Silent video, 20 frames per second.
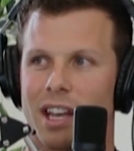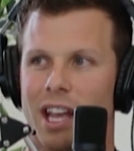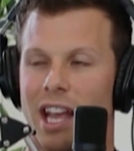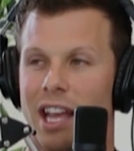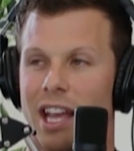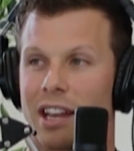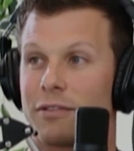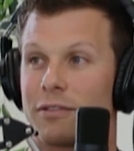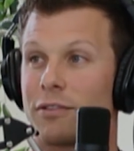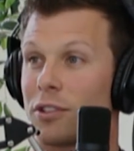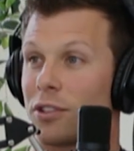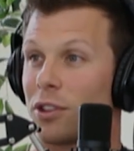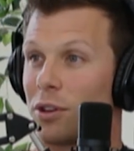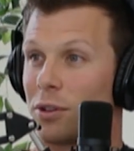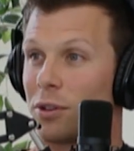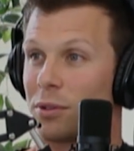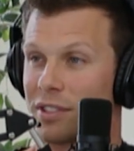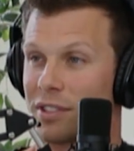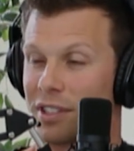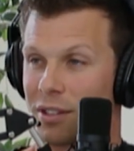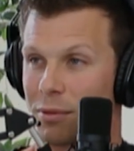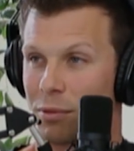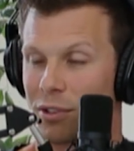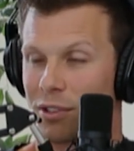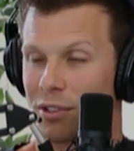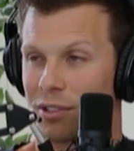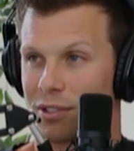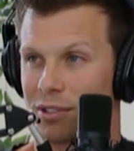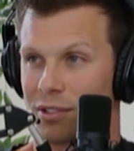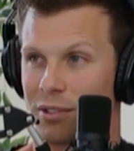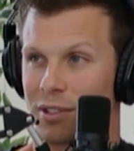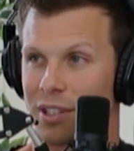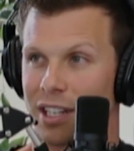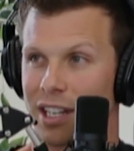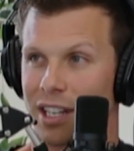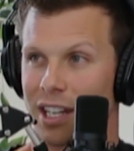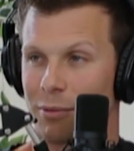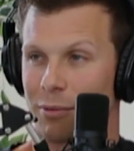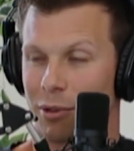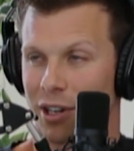And for those in the world
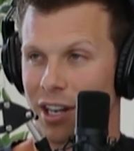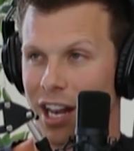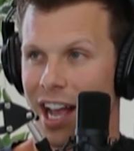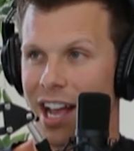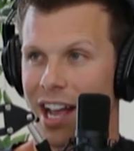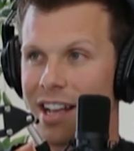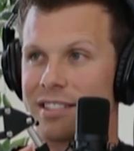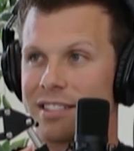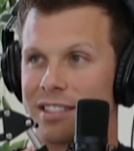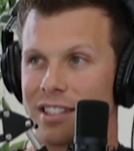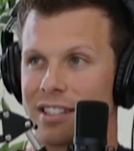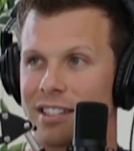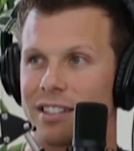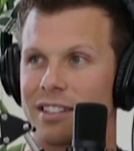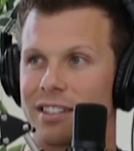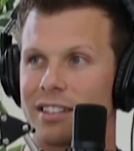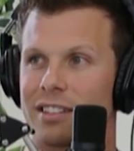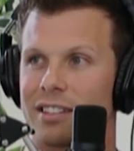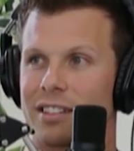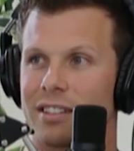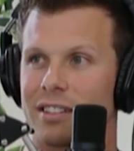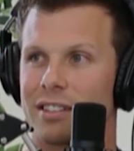where it hasn't,